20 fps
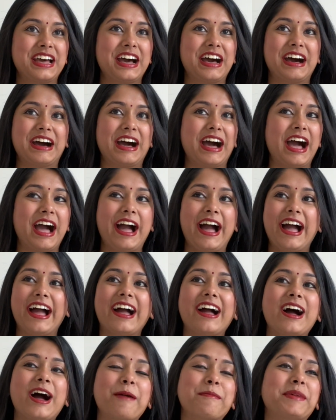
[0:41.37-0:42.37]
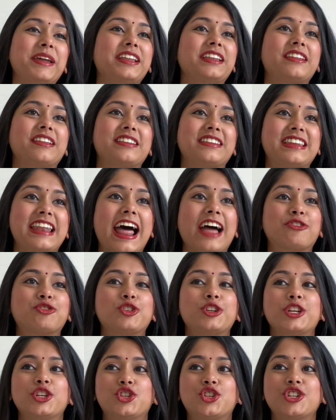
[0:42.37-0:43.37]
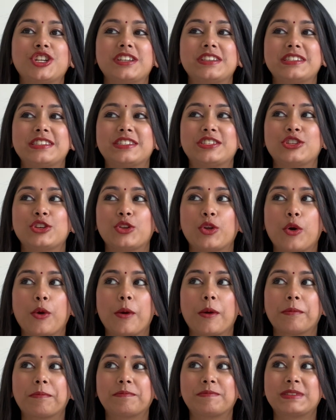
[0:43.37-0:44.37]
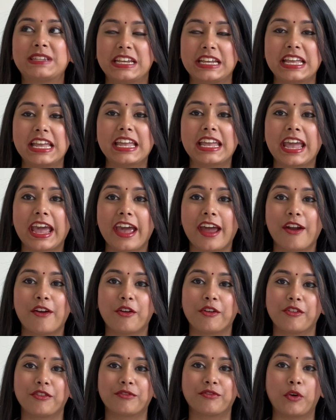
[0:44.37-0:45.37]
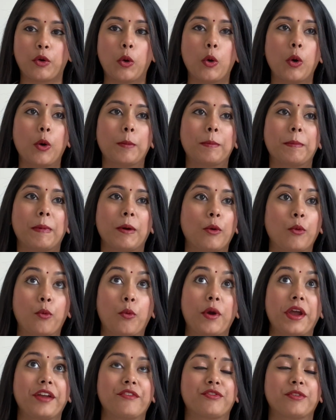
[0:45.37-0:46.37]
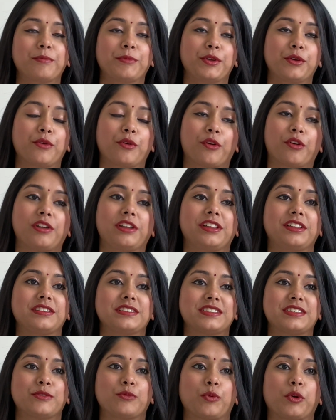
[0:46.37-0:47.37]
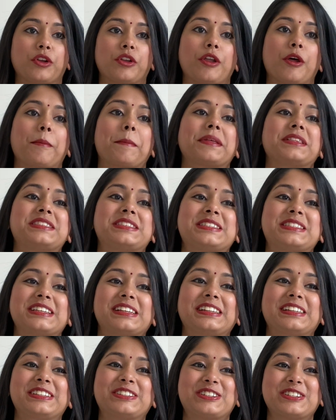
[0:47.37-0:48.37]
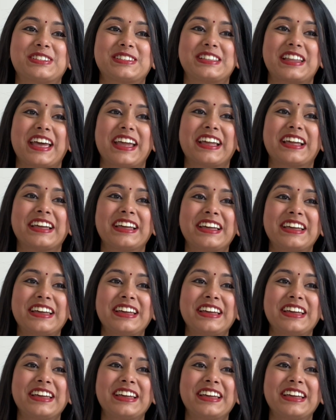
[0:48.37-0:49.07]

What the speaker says: I mean, naturally she's, you know, taking care of Hope away from New Orleans and whatnot, but still it's just like,